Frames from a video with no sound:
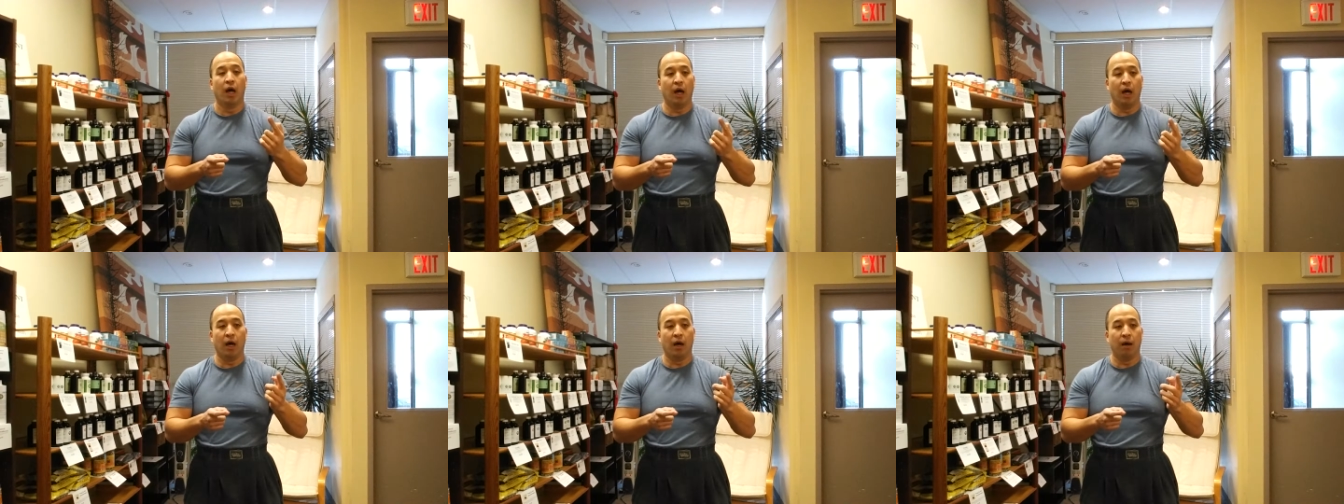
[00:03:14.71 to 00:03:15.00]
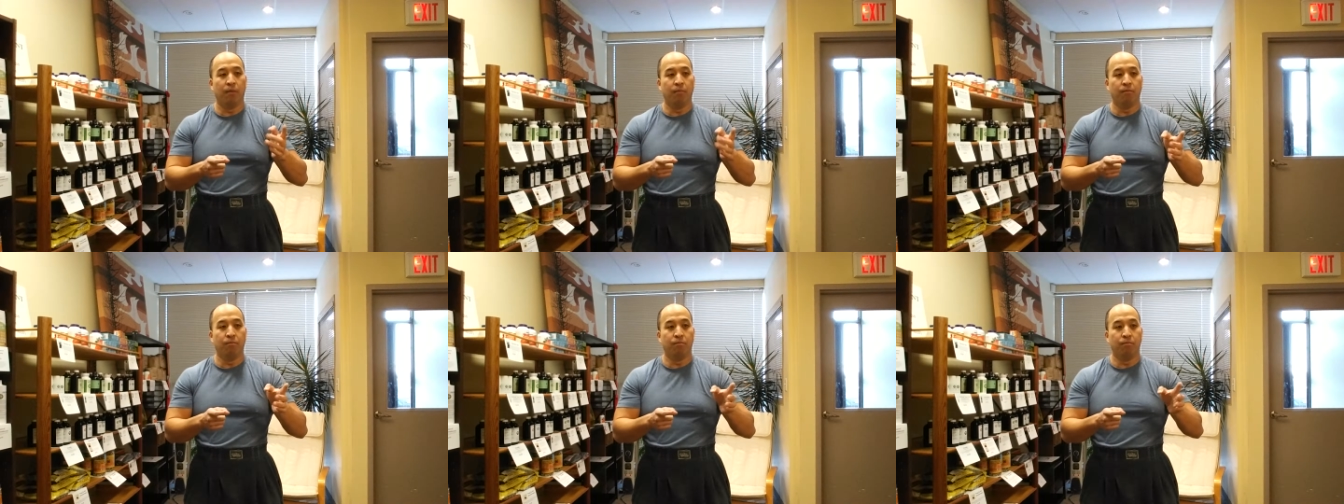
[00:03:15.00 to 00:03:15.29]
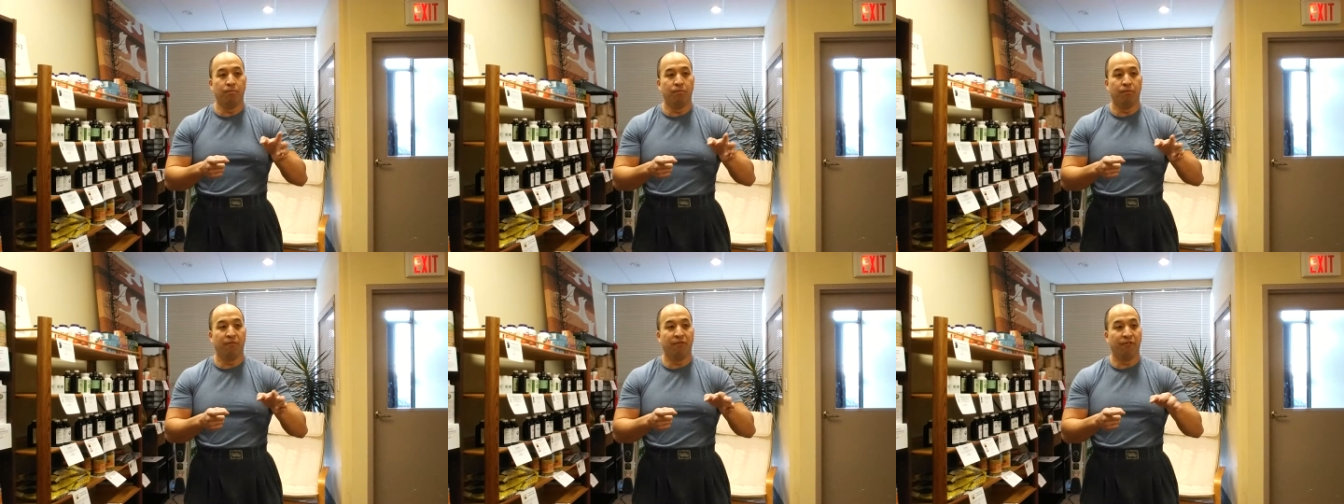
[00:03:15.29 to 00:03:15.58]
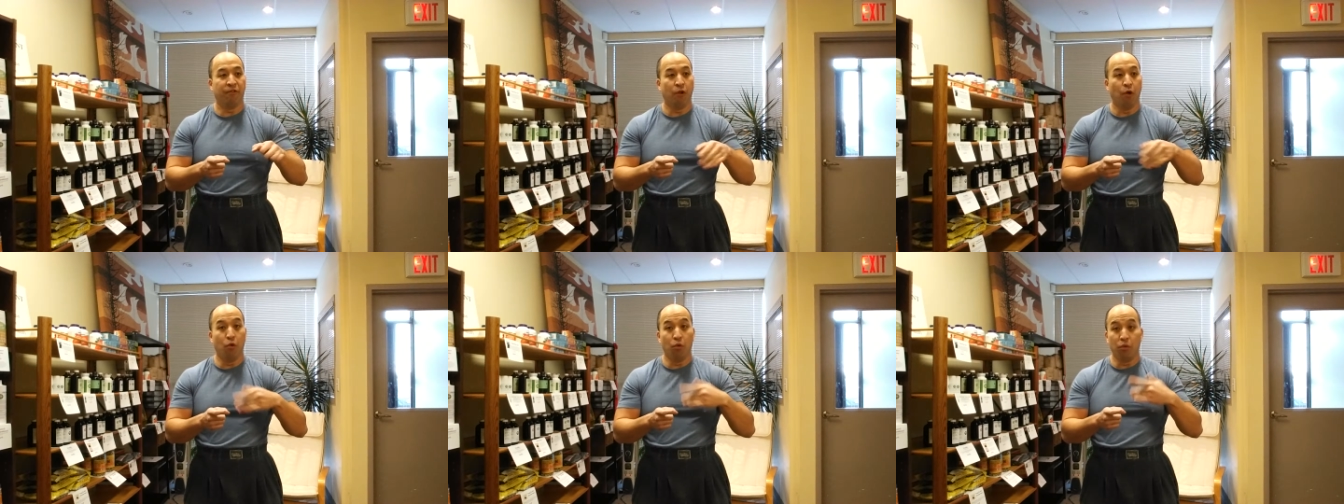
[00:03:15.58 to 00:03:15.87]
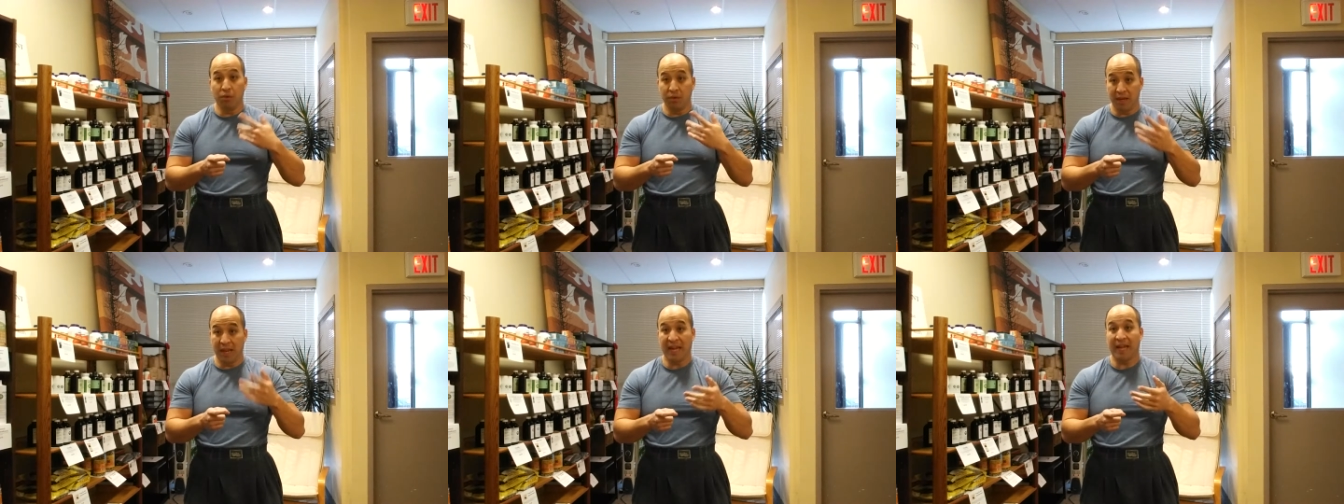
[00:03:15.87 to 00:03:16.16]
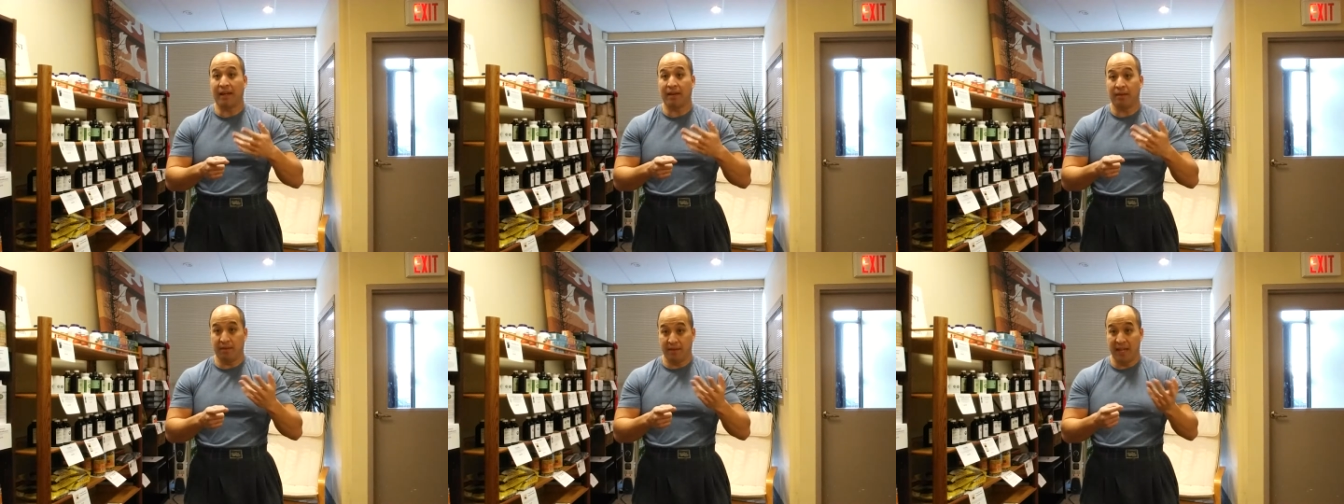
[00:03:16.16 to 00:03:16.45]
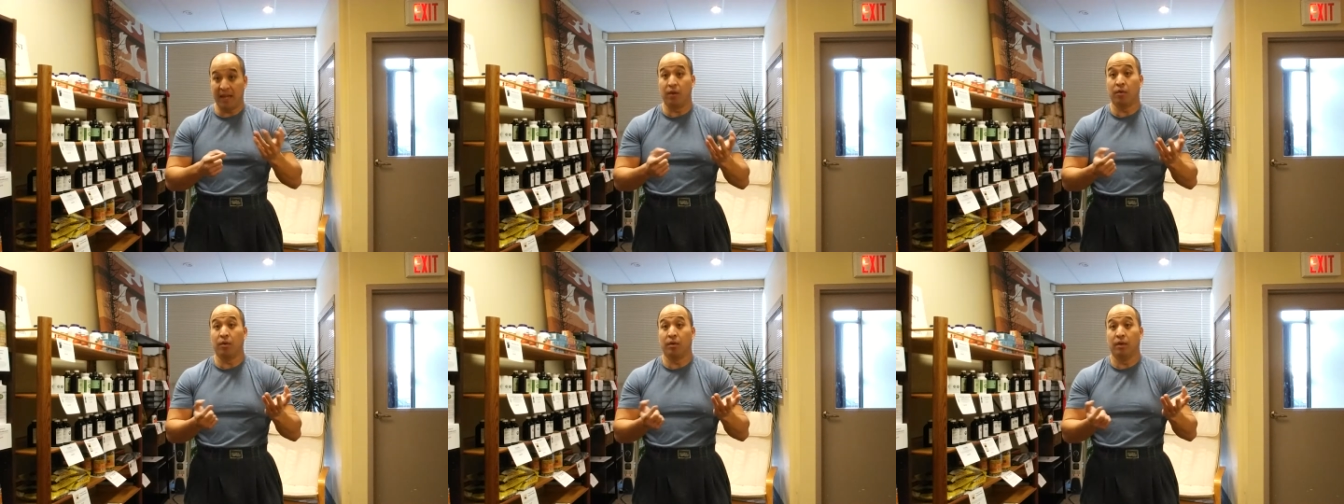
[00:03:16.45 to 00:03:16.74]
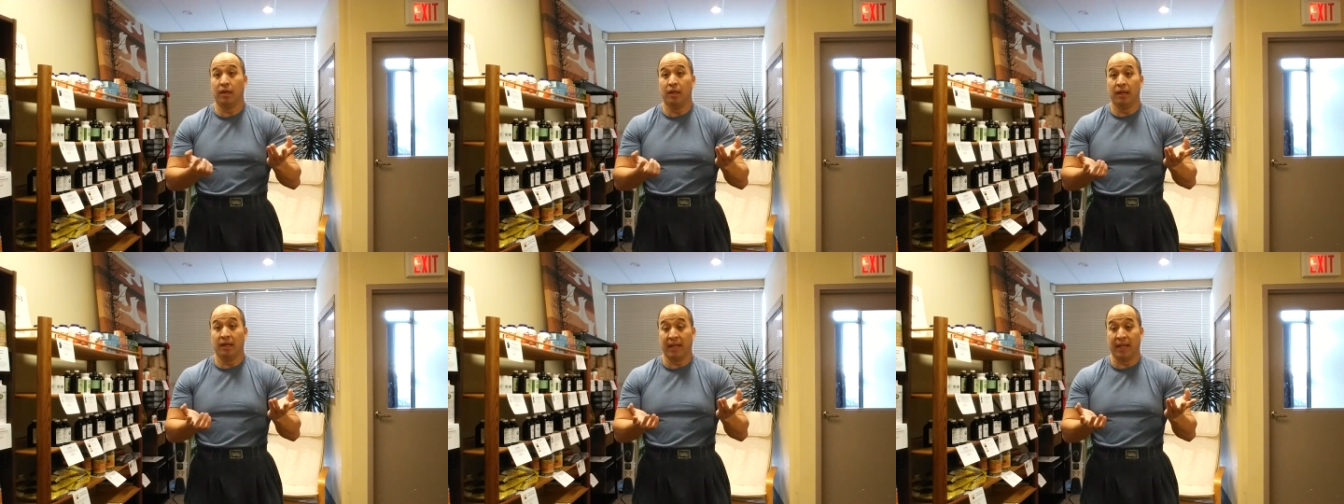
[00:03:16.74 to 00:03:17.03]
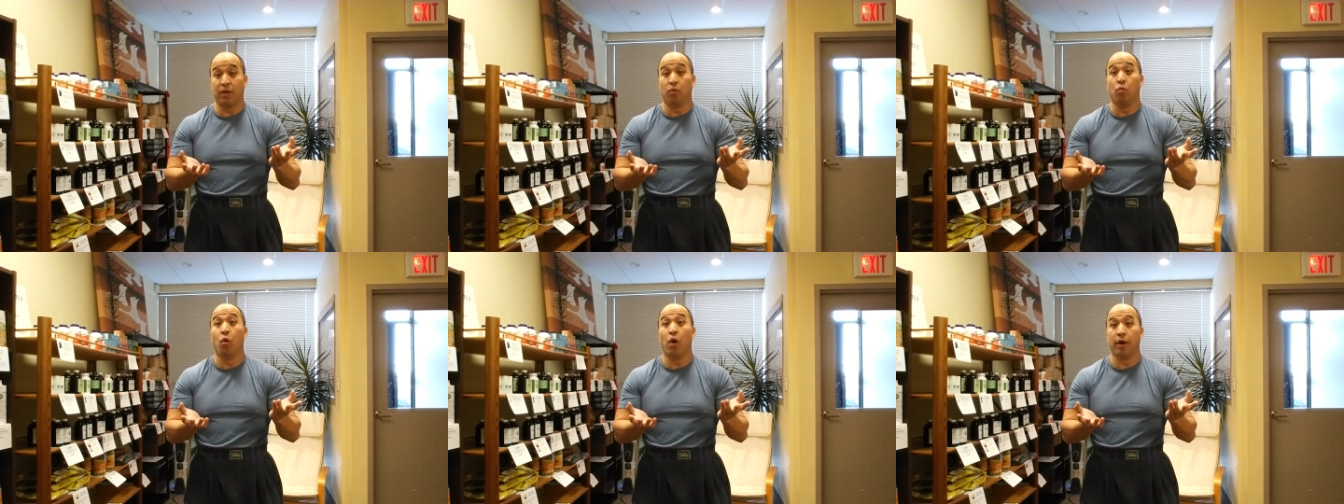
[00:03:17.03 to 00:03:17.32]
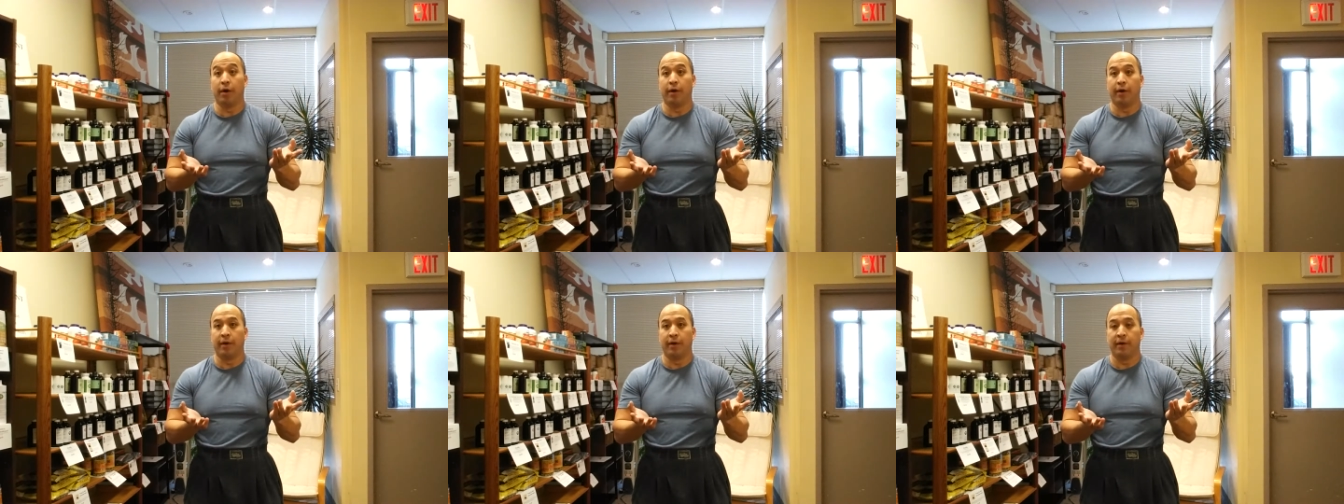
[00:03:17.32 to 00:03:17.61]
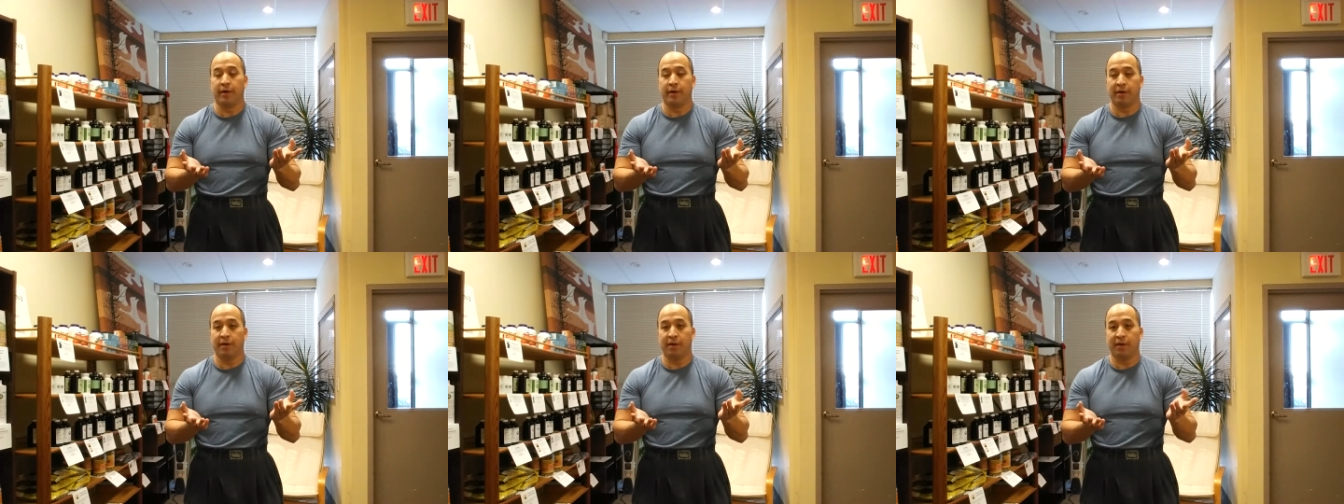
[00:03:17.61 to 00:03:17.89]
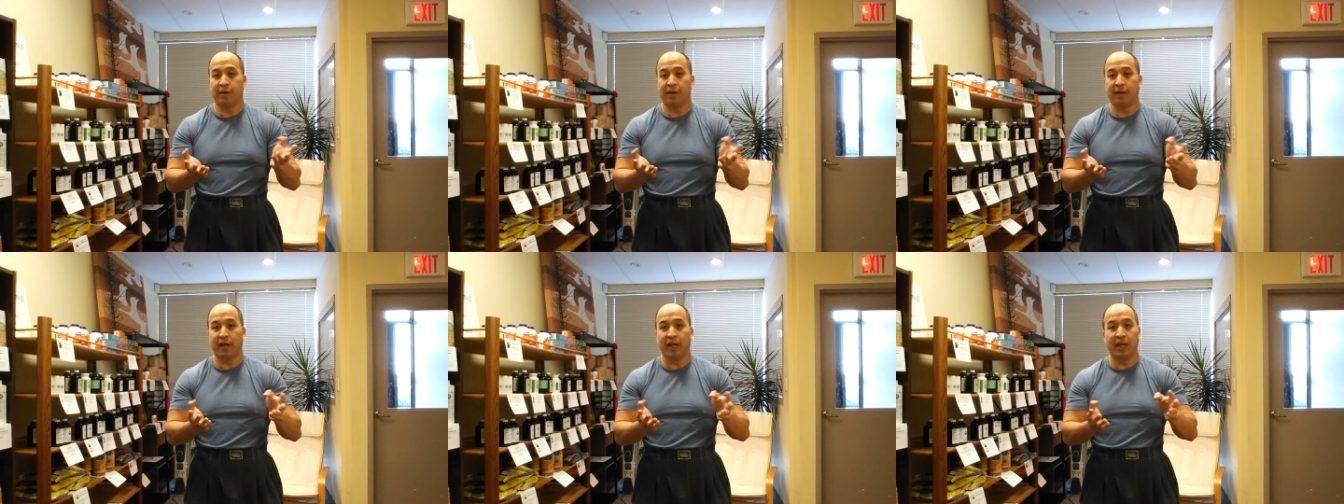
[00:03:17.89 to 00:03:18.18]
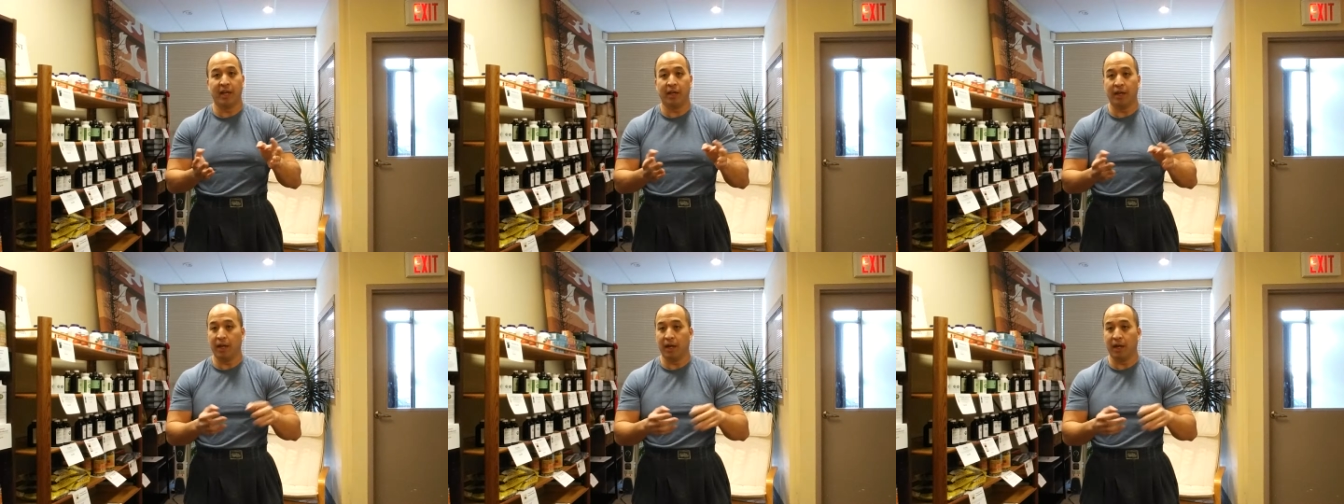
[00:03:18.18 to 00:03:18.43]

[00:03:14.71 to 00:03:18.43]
um, flow like, like, like water, okay?